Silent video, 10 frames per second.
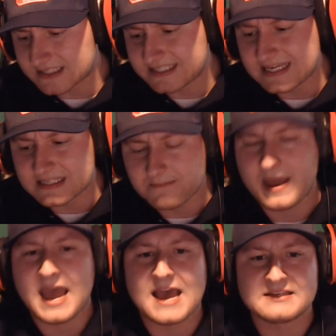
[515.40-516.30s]
the season
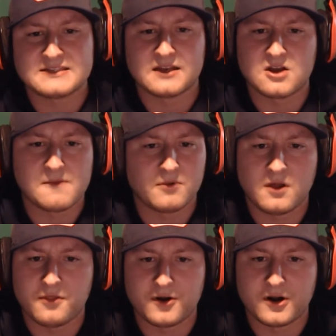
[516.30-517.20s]
pass and a couple
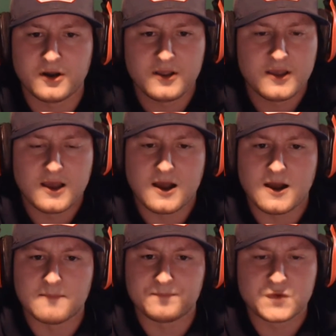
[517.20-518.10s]
other
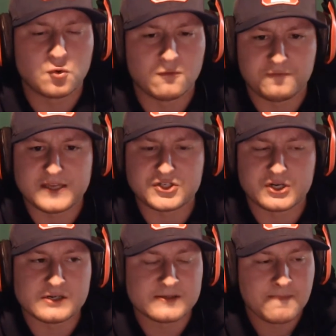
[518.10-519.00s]
um, cool
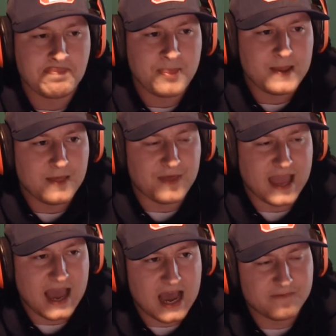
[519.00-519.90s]
features.
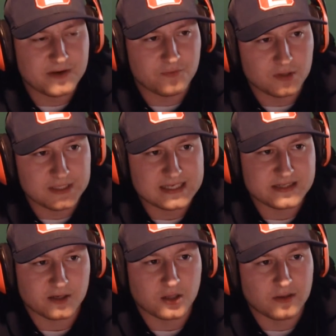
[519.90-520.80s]
They haven't
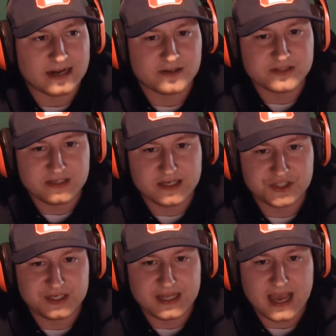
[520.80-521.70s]
released a collector's
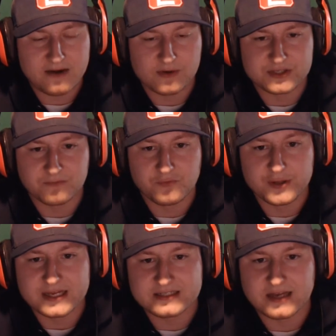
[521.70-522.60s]
edition yet, which I'm
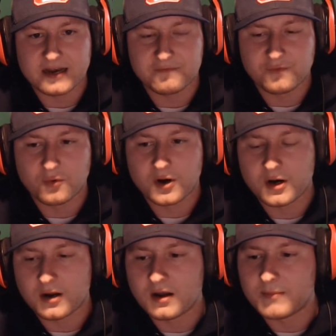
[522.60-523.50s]
really excited
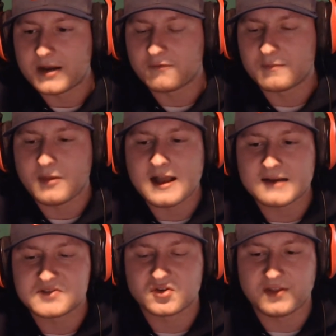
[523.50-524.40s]
for. Um, I know for
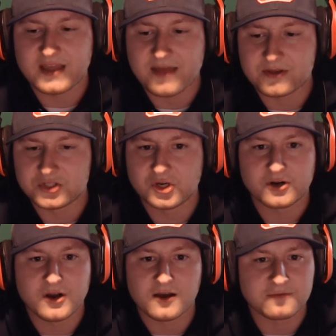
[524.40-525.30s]
Black Ops 3, they had the
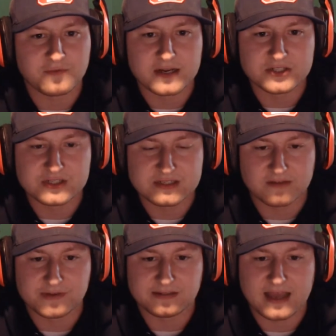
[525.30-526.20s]
Juggernaut fridge and
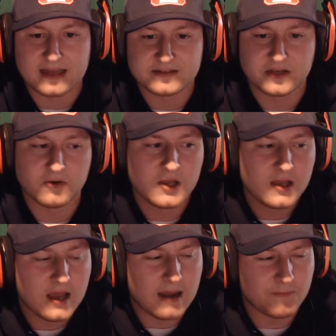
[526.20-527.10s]
stuff like that. So
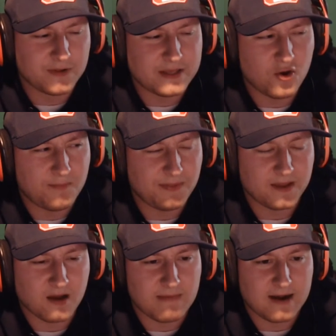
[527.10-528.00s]
I'm really hoping
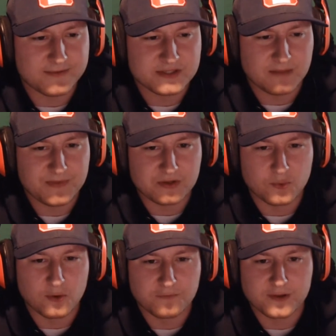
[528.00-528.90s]
they come out with something
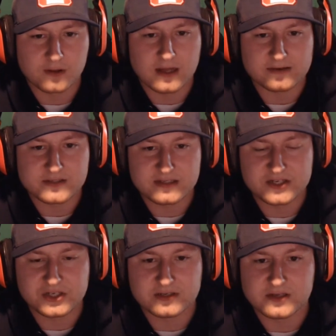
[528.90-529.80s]
cool for the collector's
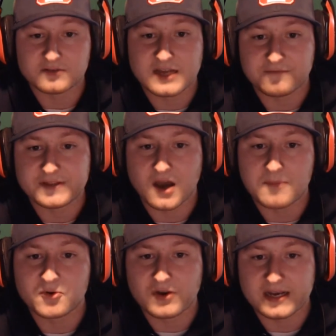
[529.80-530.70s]
edition because I'll definitely
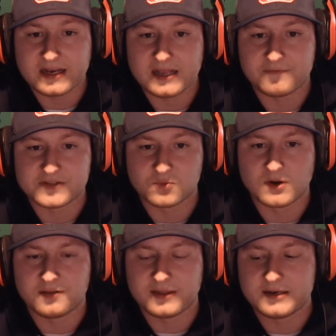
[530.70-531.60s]
upgrade it if it's
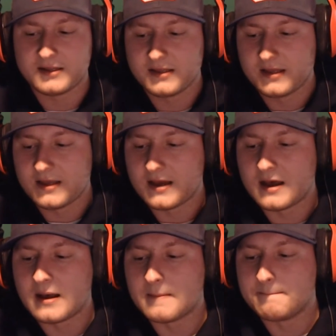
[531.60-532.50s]
worth it.
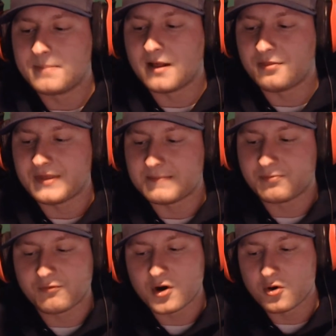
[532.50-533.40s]
Um, but the
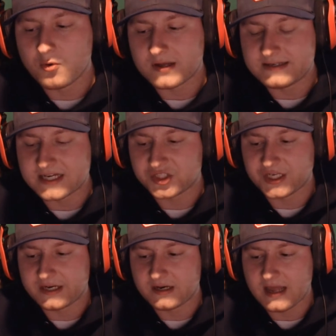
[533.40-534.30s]
Pro
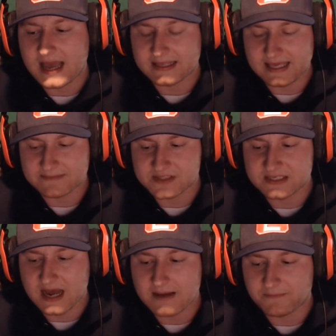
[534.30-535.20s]
Edition at
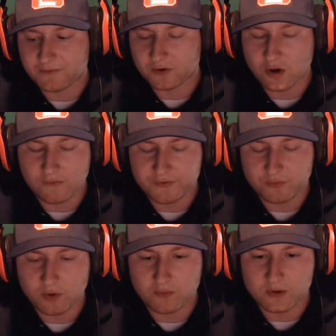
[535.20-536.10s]
GameStop for Call of Duty
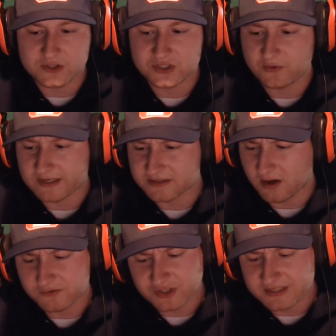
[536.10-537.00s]
World War II is
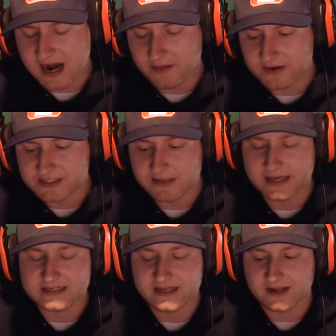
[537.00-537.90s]
$100. And
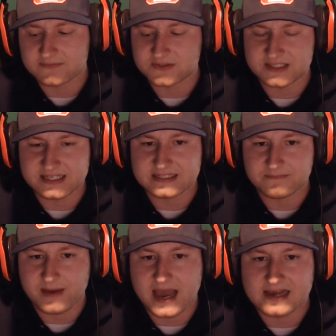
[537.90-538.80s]
like I said, it comes with the
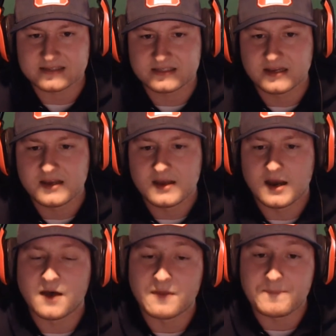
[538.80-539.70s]
Season Pass,
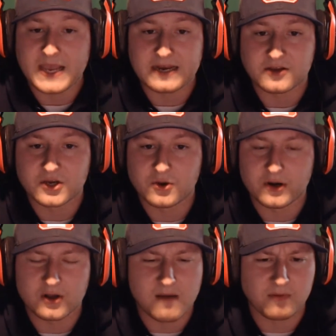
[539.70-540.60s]
uh, the Beta Code,
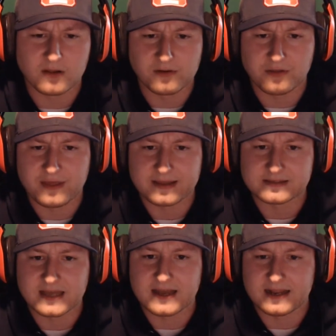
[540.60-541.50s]
and a couple other
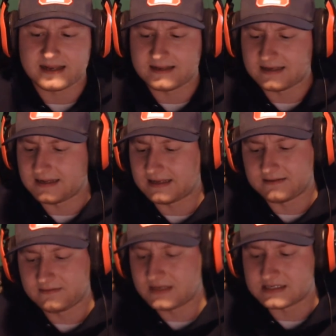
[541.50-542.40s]
things that it, it, it
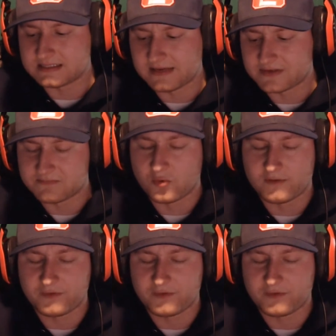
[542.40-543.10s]
doesn't give us more